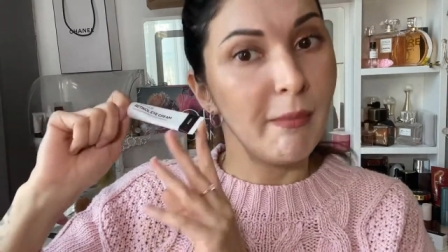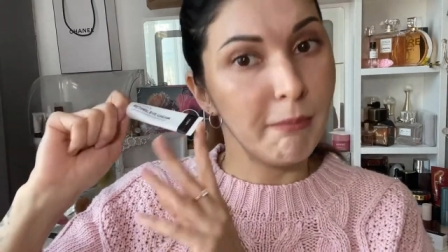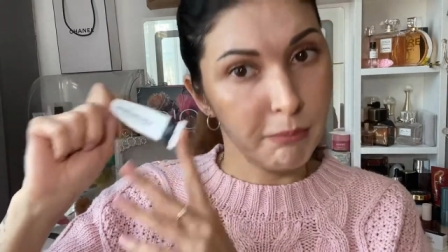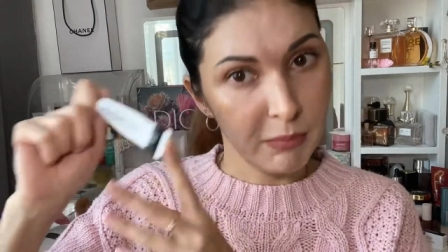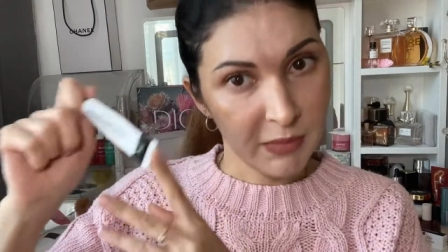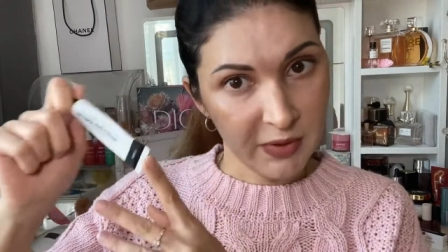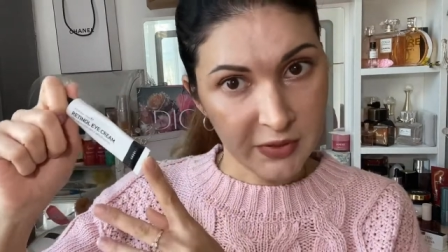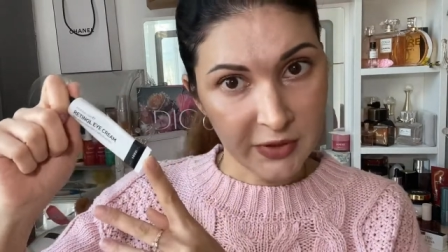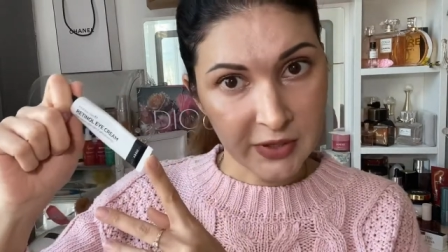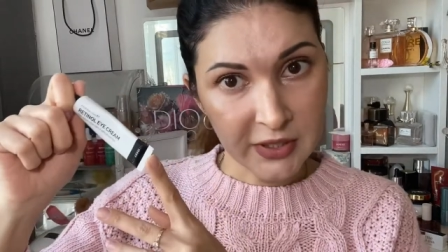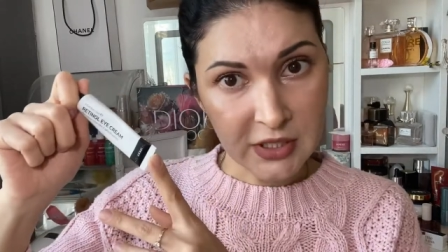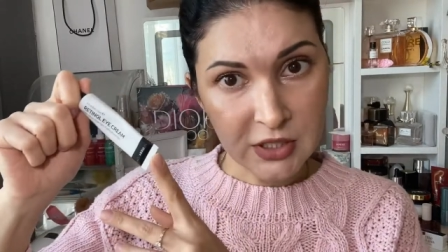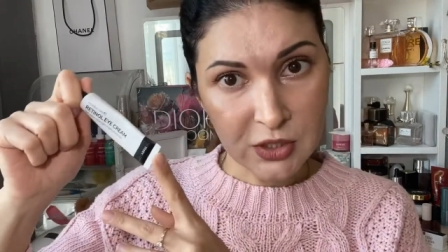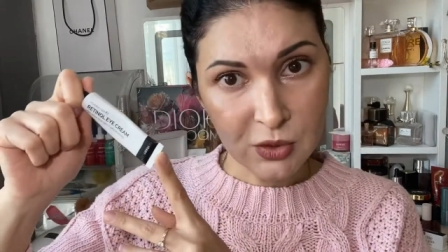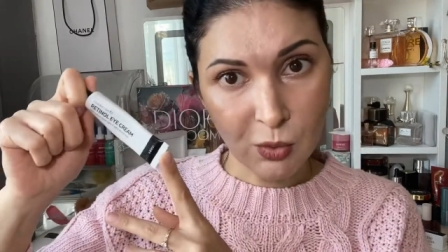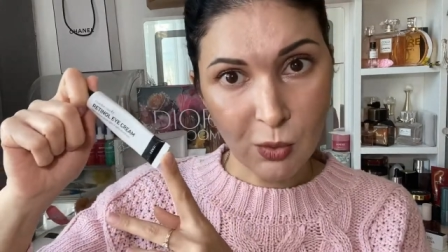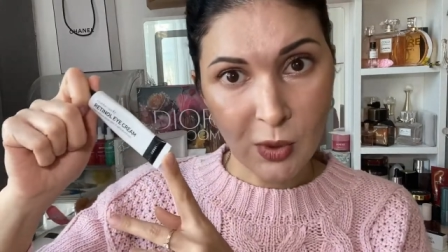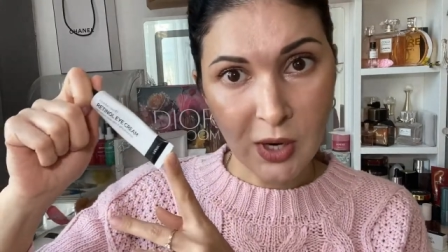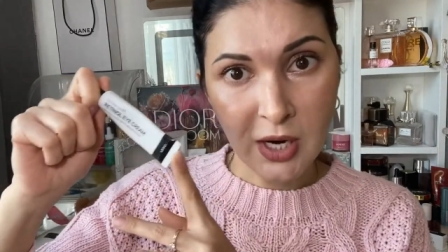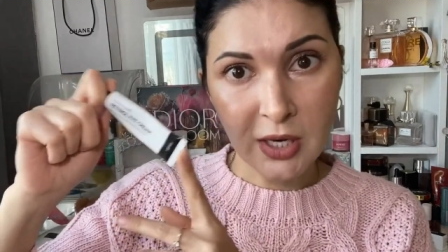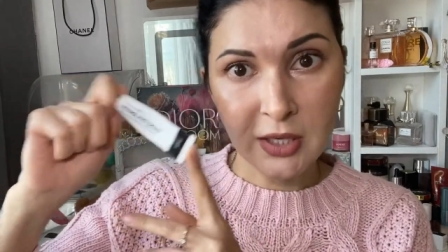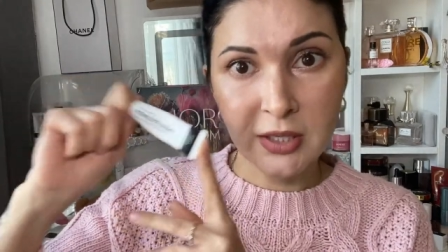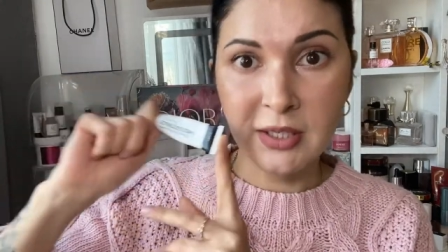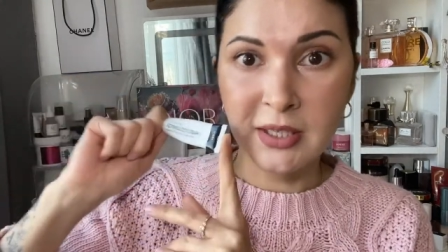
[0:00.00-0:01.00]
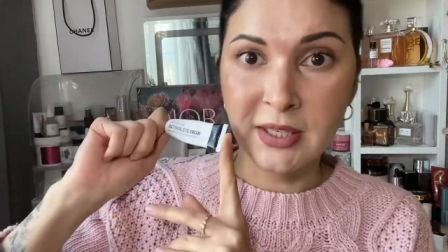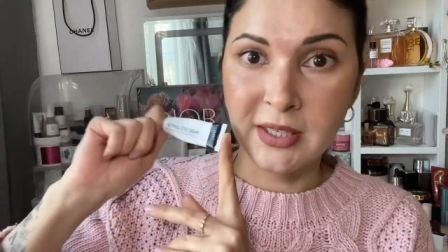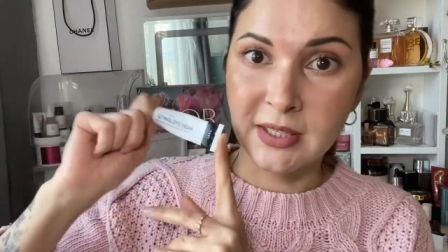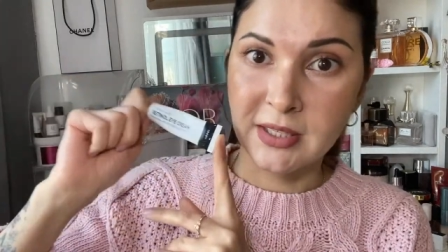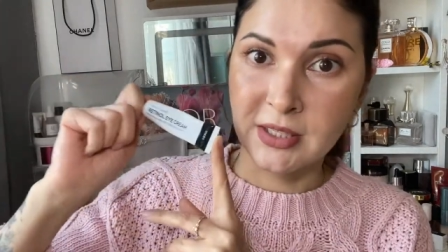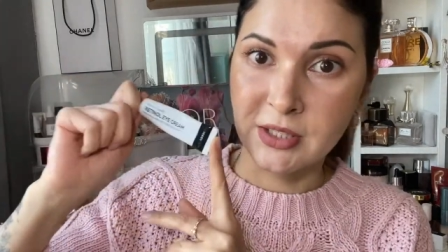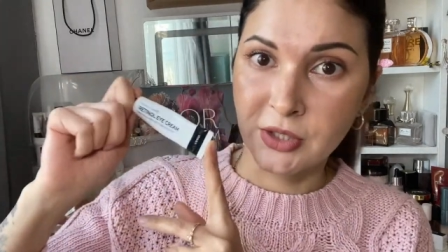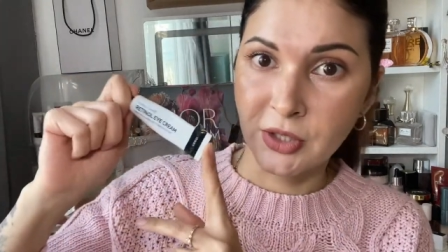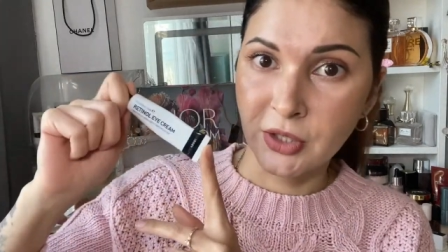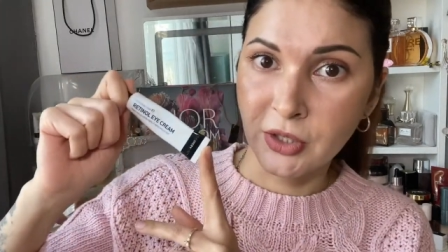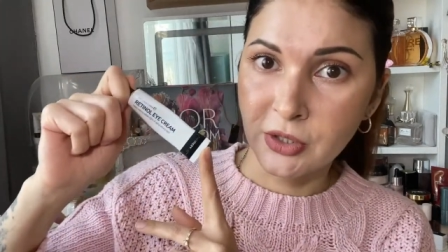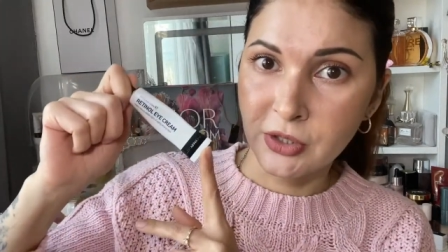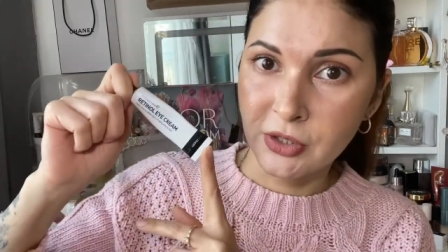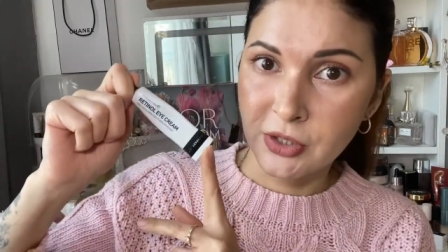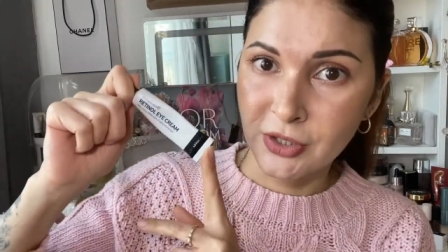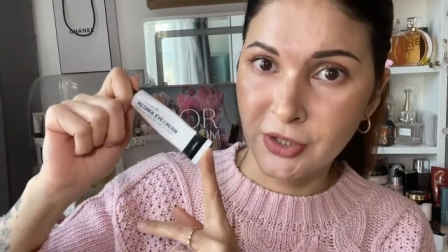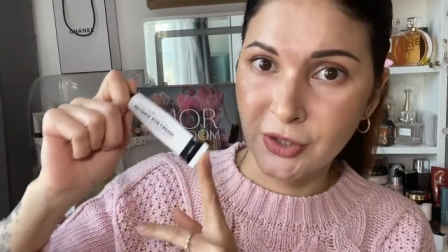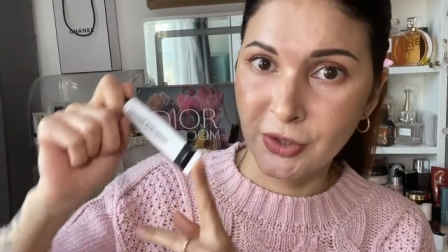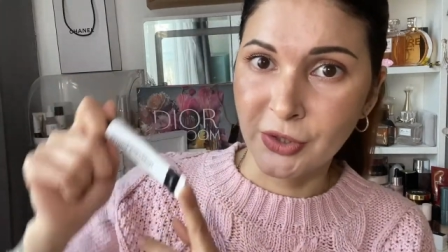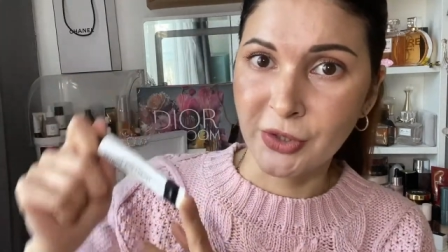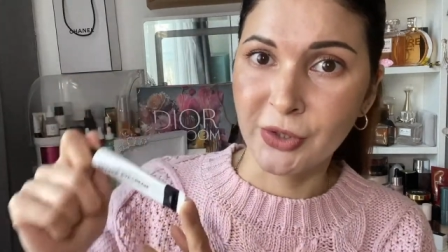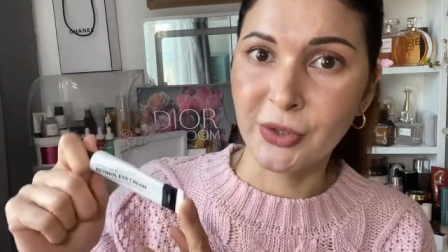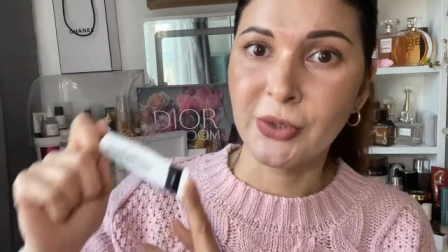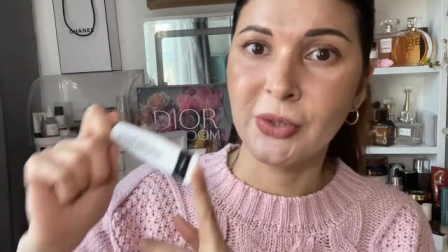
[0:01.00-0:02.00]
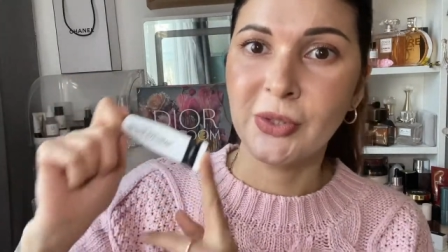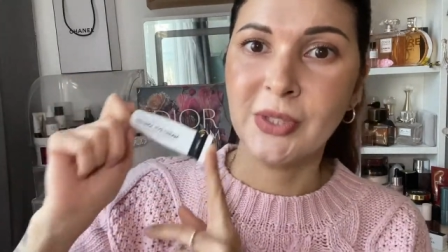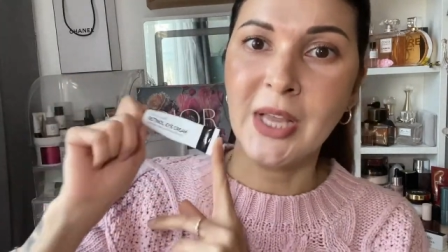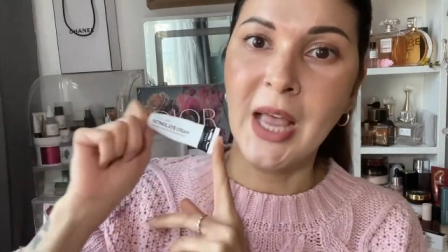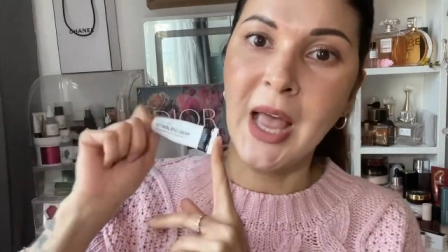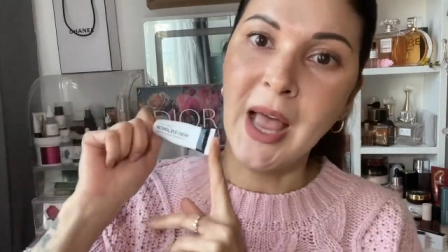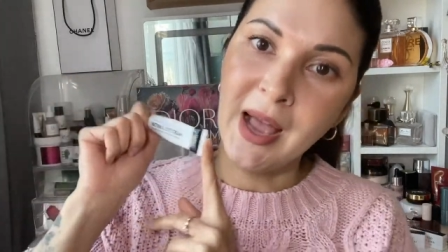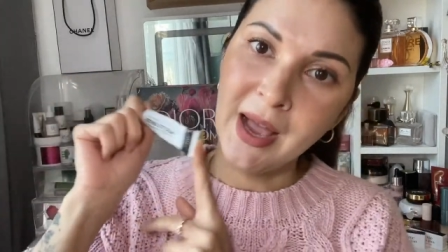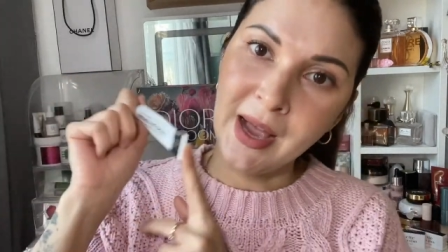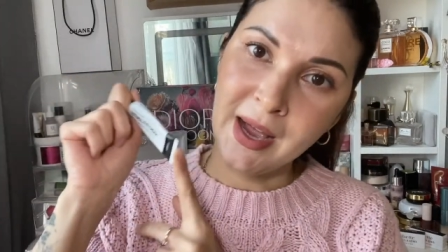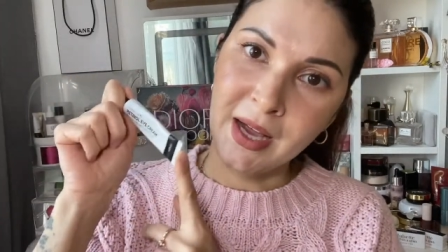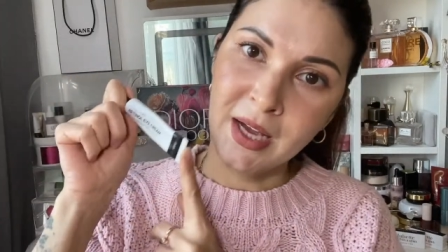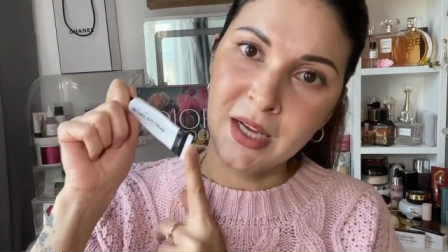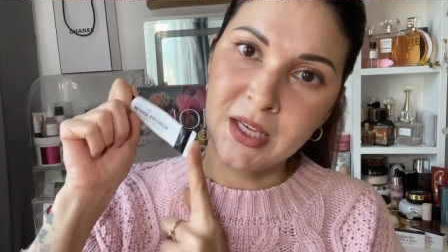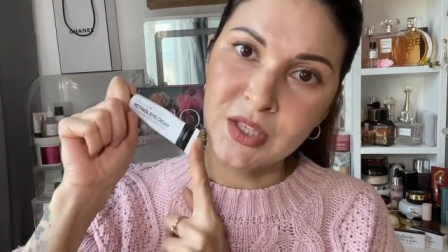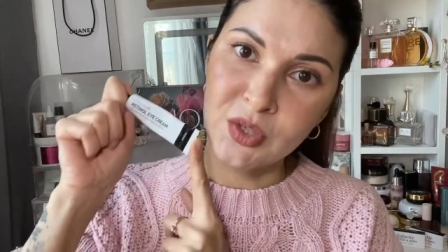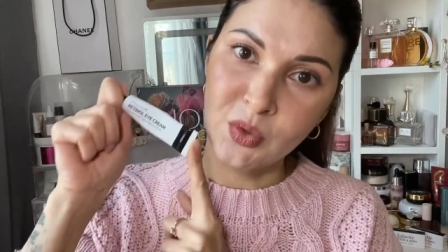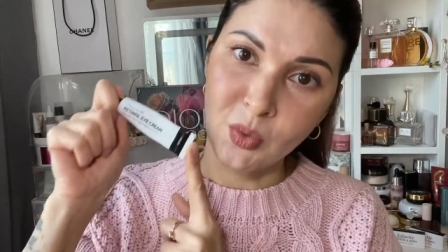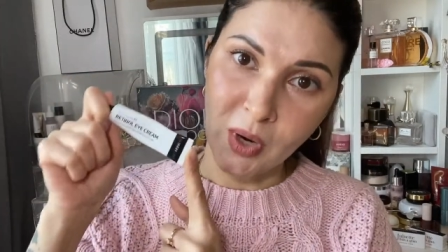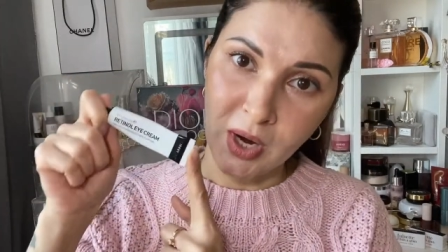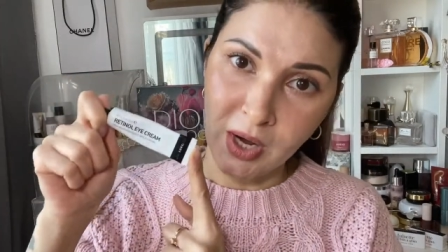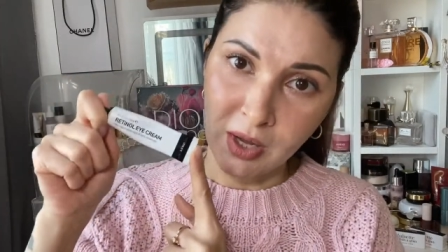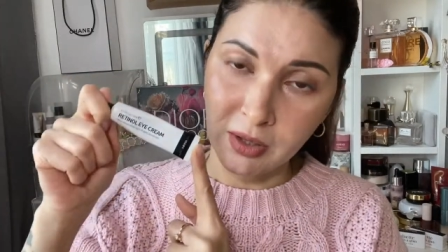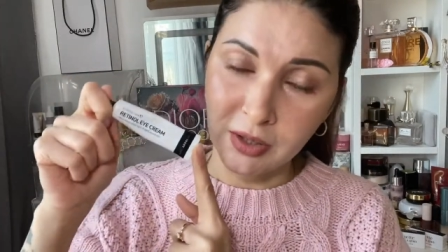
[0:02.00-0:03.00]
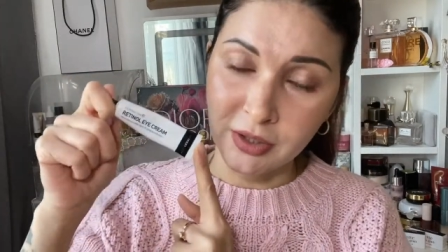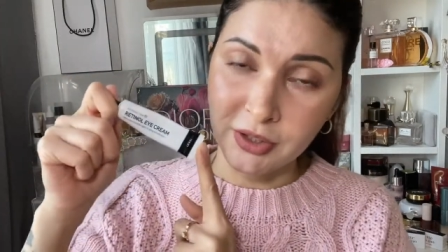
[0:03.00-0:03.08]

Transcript: this one is good to use as well.